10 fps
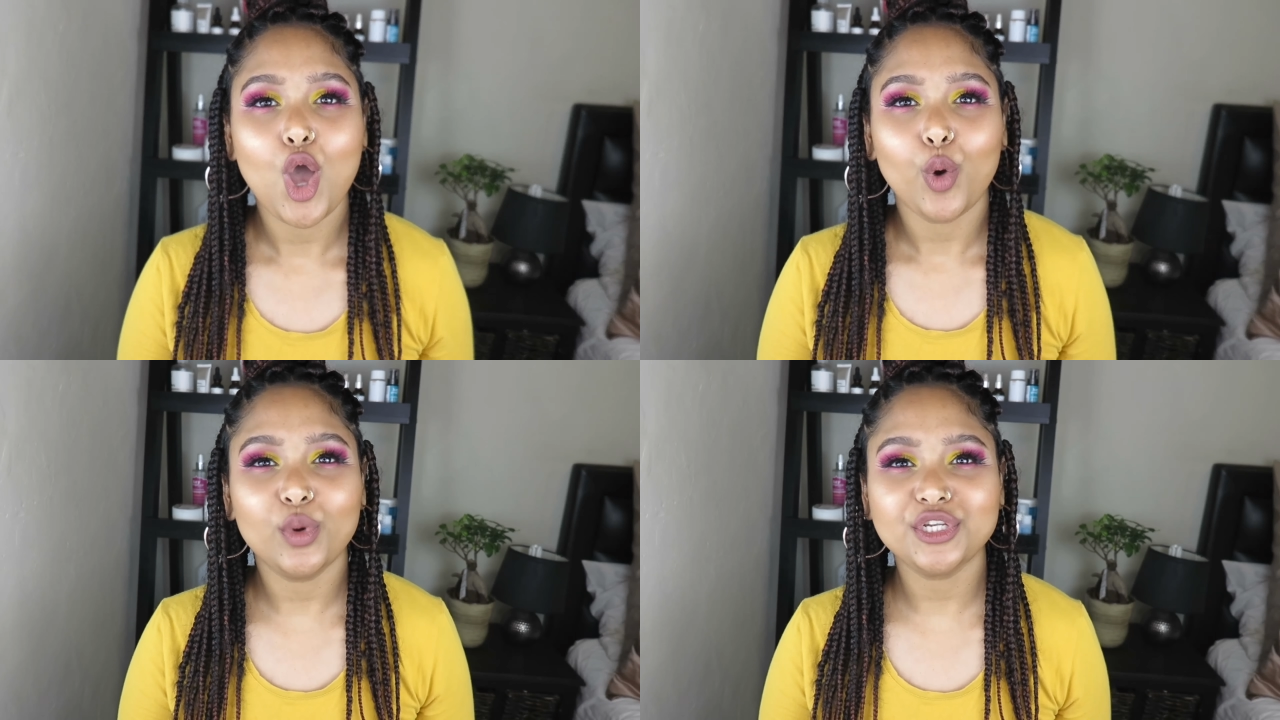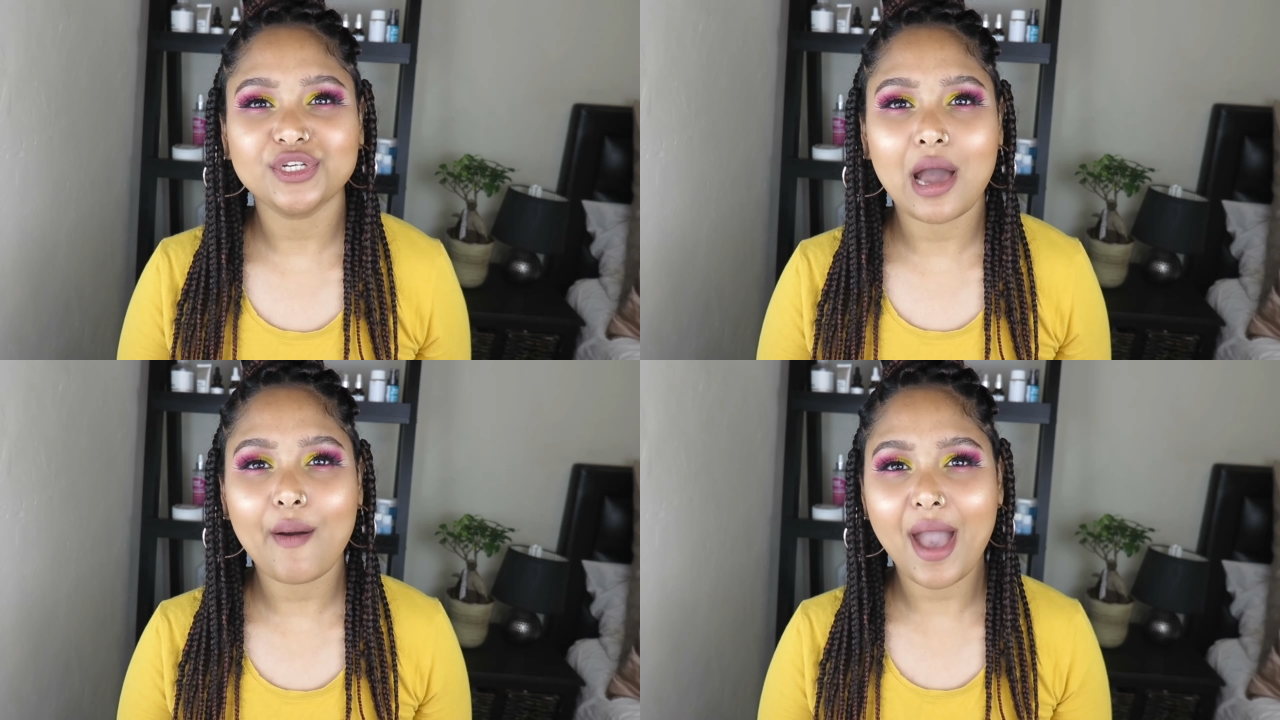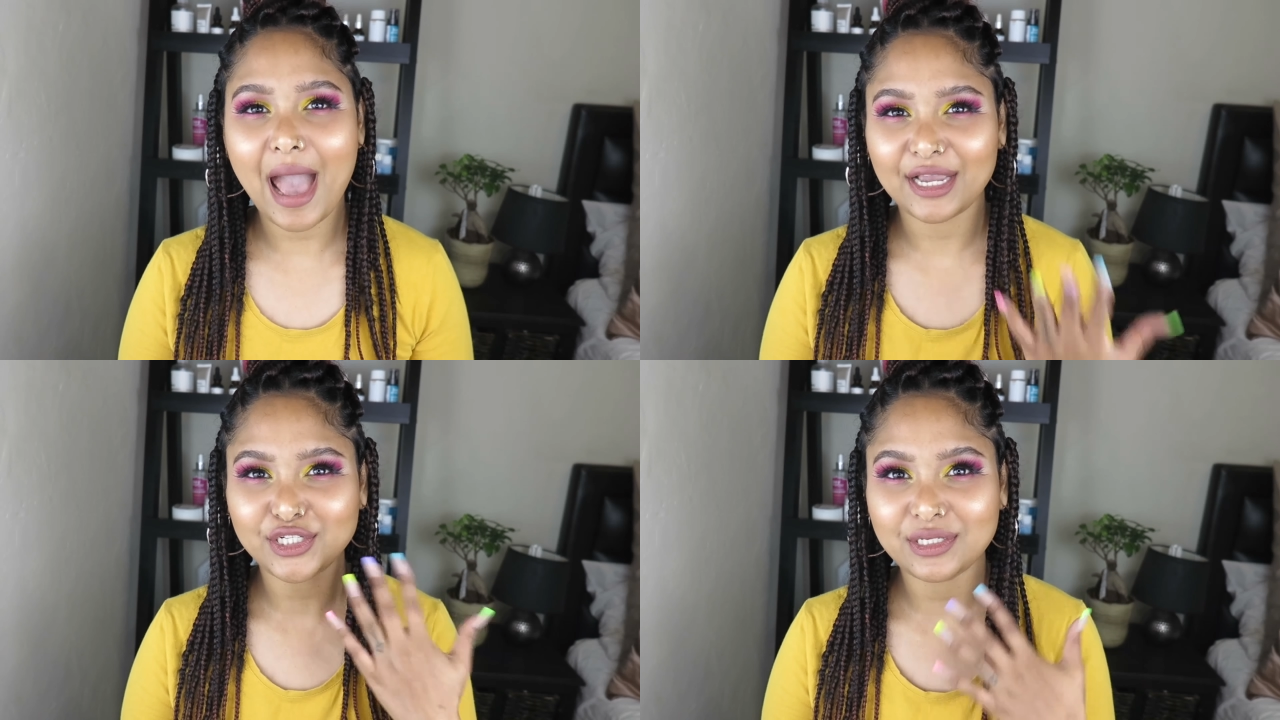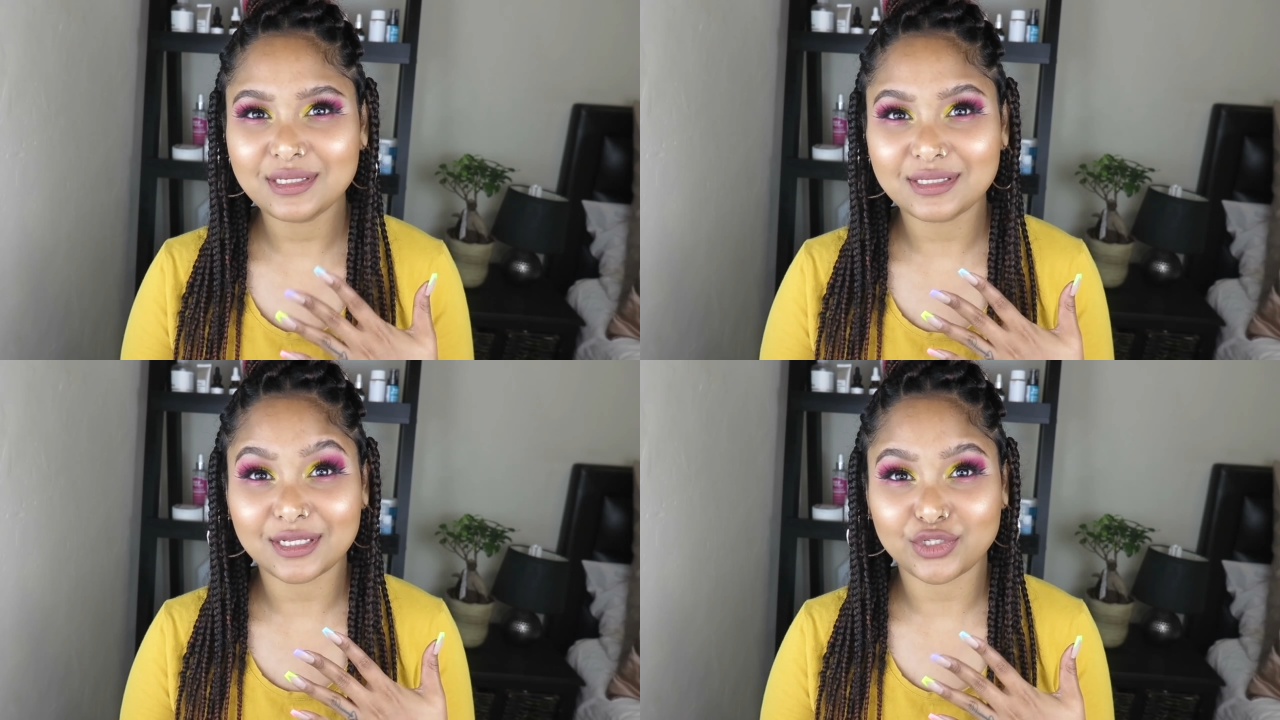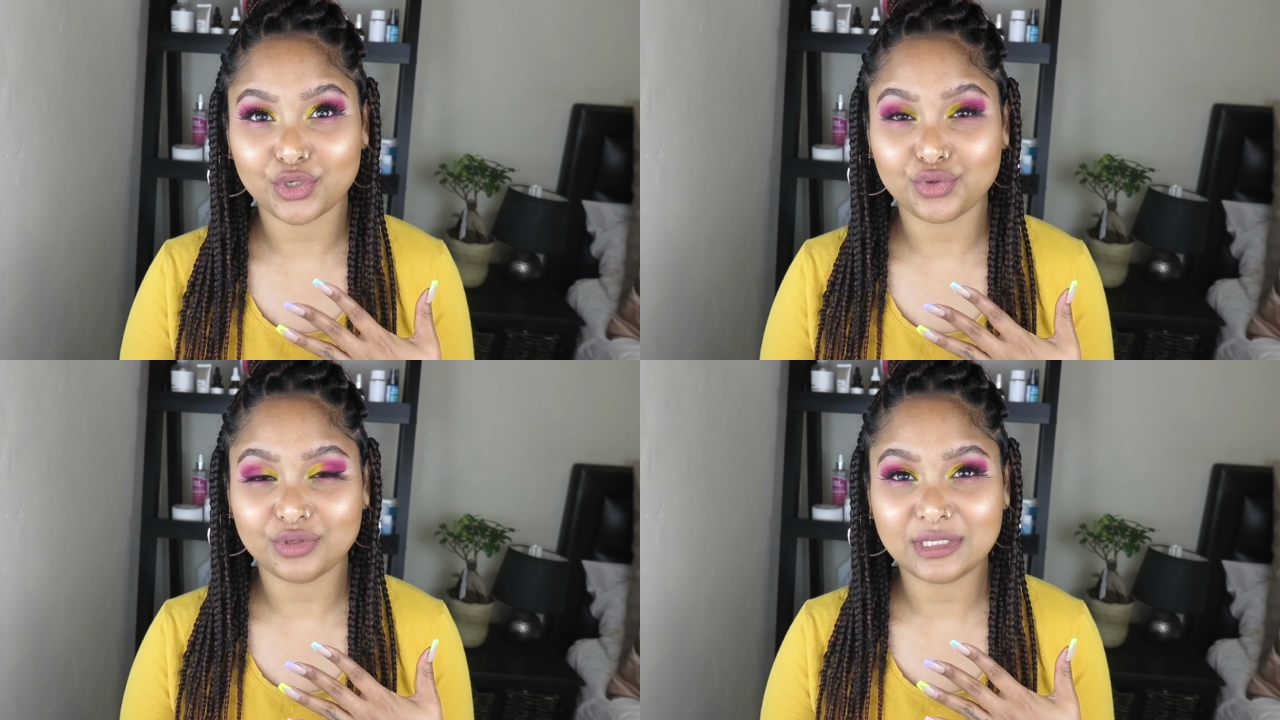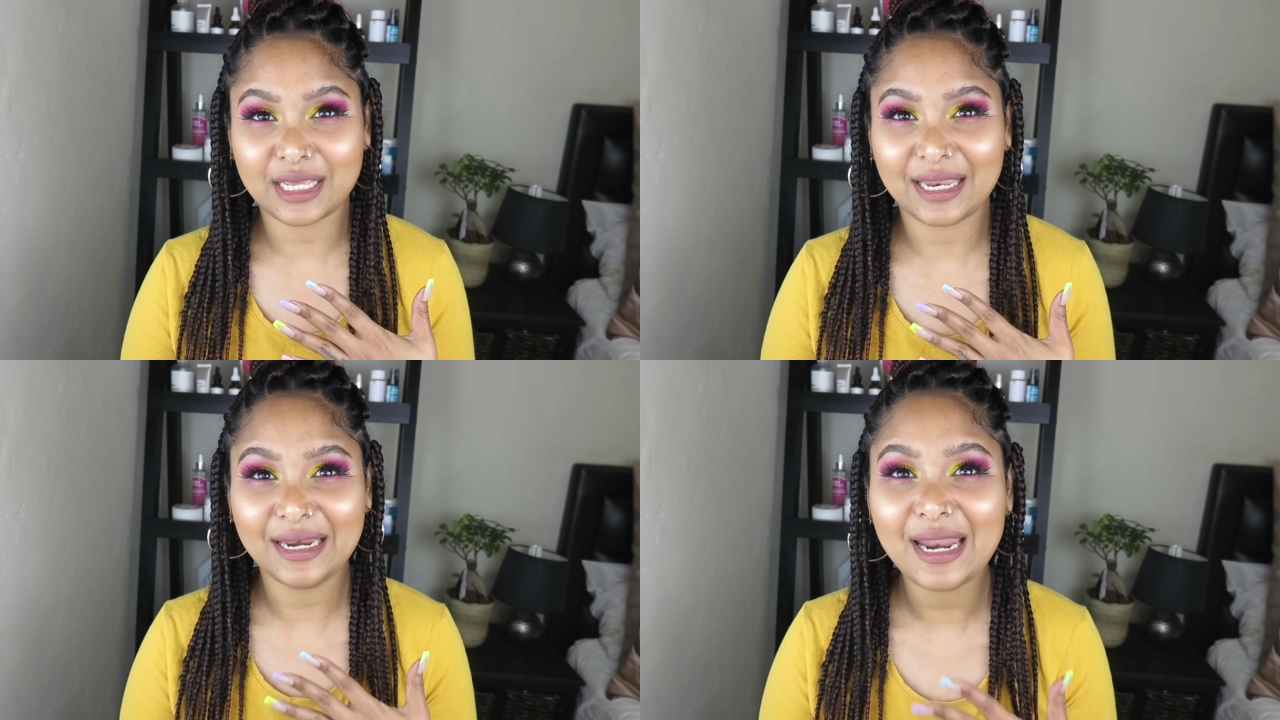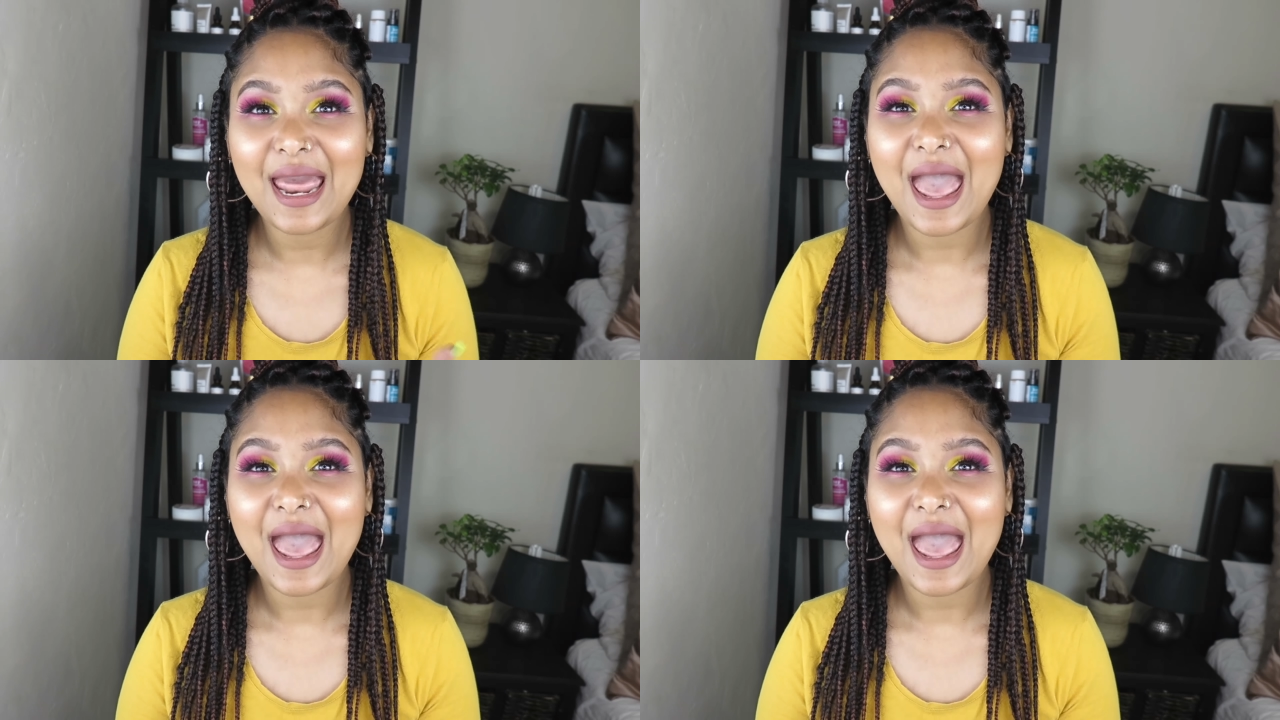which now actually sits on your skin